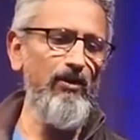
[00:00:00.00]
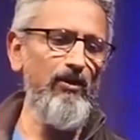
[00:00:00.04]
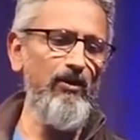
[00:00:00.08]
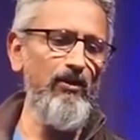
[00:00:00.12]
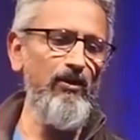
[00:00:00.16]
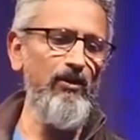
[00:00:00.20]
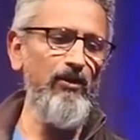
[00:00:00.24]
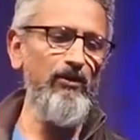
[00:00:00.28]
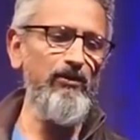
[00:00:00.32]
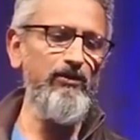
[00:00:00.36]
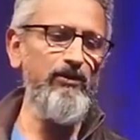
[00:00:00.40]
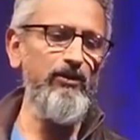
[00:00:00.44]

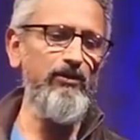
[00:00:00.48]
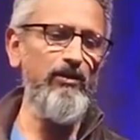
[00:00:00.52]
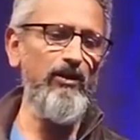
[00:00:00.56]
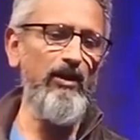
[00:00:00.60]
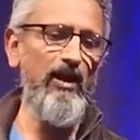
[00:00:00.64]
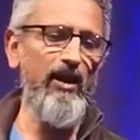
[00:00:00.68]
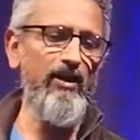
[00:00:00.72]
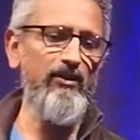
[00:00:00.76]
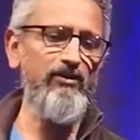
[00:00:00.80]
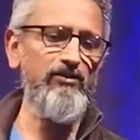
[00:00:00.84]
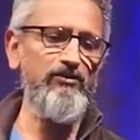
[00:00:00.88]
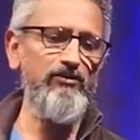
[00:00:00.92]
You know, the
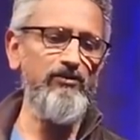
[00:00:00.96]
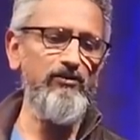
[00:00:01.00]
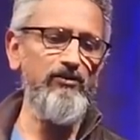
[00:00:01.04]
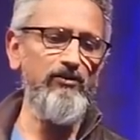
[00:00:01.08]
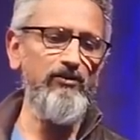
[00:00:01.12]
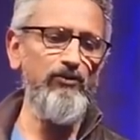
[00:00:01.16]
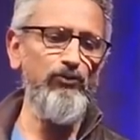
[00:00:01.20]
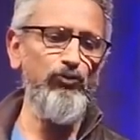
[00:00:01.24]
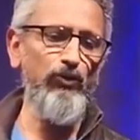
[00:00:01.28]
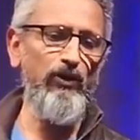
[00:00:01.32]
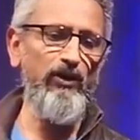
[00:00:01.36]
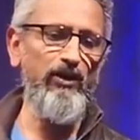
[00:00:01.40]
last
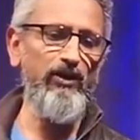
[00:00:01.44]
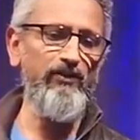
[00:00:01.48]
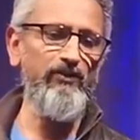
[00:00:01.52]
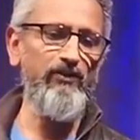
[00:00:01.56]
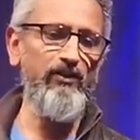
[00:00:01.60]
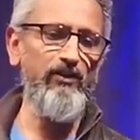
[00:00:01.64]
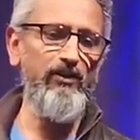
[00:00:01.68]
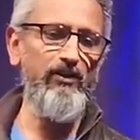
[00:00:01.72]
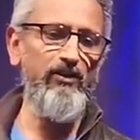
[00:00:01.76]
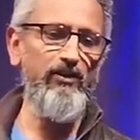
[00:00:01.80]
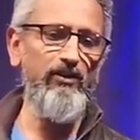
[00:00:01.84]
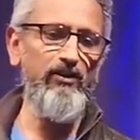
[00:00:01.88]

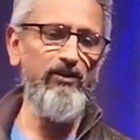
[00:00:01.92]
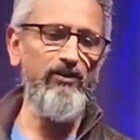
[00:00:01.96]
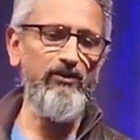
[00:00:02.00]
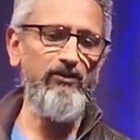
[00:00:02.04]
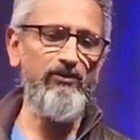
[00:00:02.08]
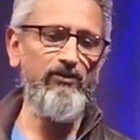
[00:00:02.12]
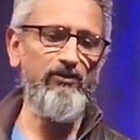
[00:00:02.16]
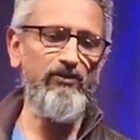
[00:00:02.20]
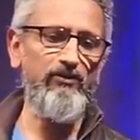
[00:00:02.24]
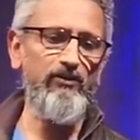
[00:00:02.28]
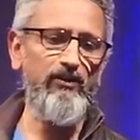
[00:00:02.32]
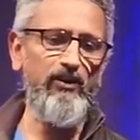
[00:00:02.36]
23
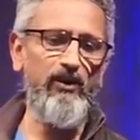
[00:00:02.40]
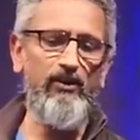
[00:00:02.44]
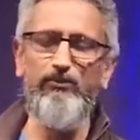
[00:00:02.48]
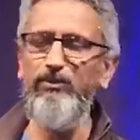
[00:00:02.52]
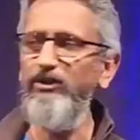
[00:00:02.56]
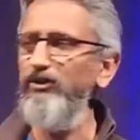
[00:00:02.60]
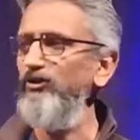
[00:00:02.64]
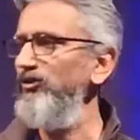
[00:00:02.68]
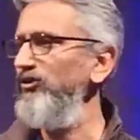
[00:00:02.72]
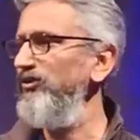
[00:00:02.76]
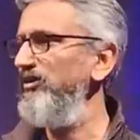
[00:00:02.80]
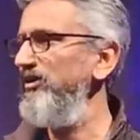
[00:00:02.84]
years I've
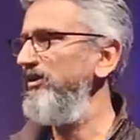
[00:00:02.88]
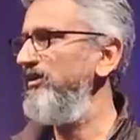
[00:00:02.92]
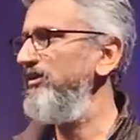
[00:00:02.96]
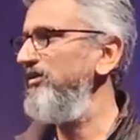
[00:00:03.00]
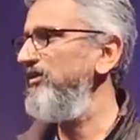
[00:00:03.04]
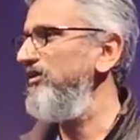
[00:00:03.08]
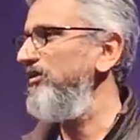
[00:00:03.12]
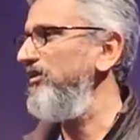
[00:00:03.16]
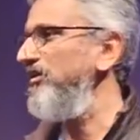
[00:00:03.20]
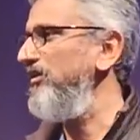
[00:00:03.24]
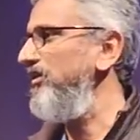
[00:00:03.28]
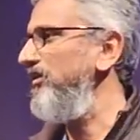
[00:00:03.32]
been
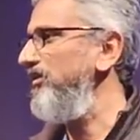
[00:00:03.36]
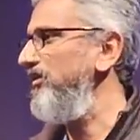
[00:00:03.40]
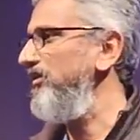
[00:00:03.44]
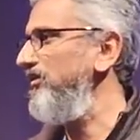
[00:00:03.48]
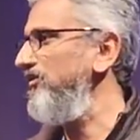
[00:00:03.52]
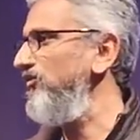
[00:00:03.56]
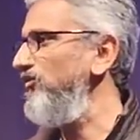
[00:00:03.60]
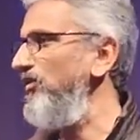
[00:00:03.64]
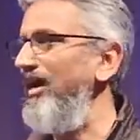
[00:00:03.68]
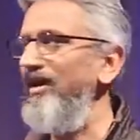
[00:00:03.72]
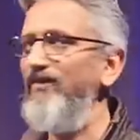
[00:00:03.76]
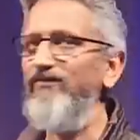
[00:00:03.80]
doing
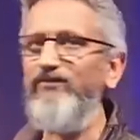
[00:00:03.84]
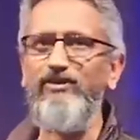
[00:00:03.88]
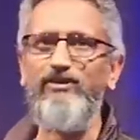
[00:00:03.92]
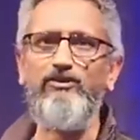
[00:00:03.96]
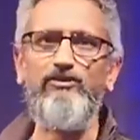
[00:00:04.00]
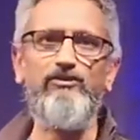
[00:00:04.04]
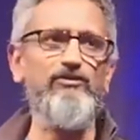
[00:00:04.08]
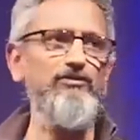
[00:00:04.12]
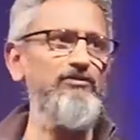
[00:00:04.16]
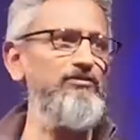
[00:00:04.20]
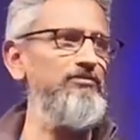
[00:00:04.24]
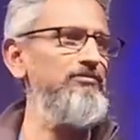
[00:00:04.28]

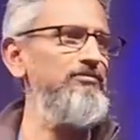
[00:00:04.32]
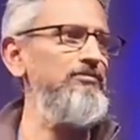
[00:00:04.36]
graphics,